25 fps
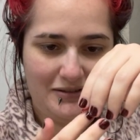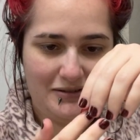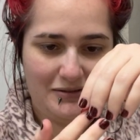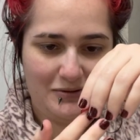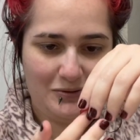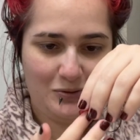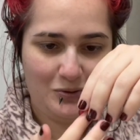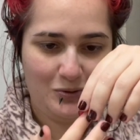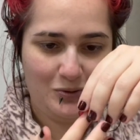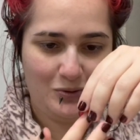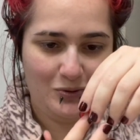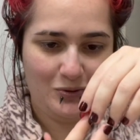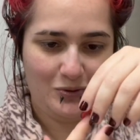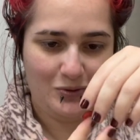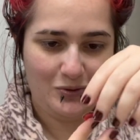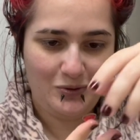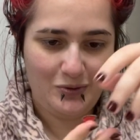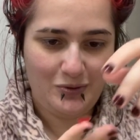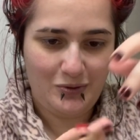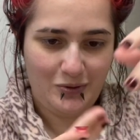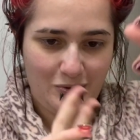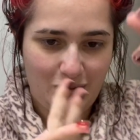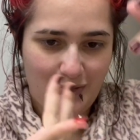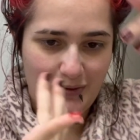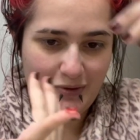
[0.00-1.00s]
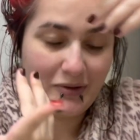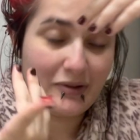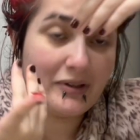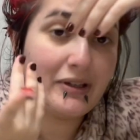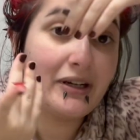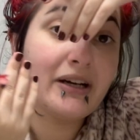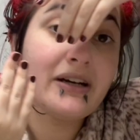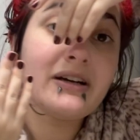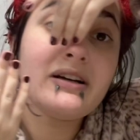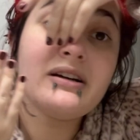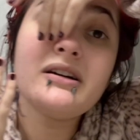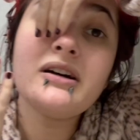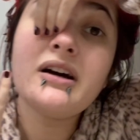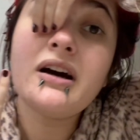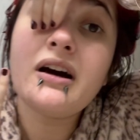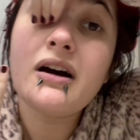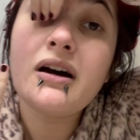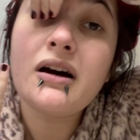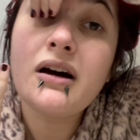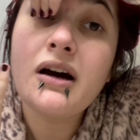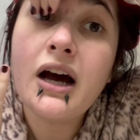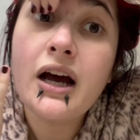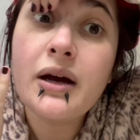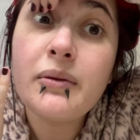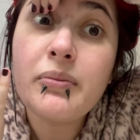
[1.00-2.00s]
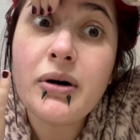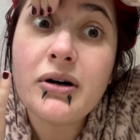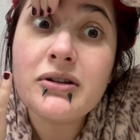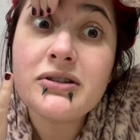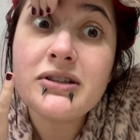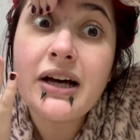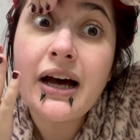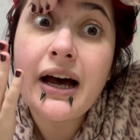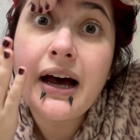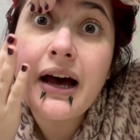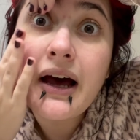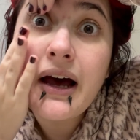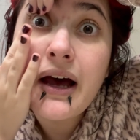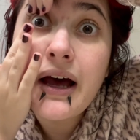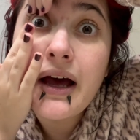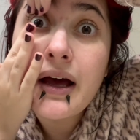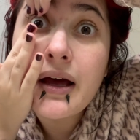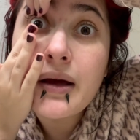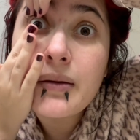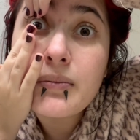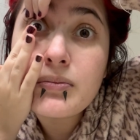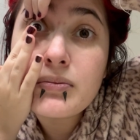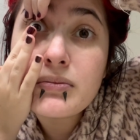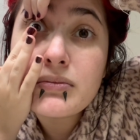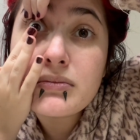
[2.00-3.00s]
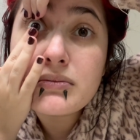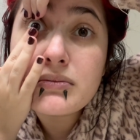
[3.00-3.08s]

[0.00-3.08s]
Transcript: Ooh, okay. Eyeball time.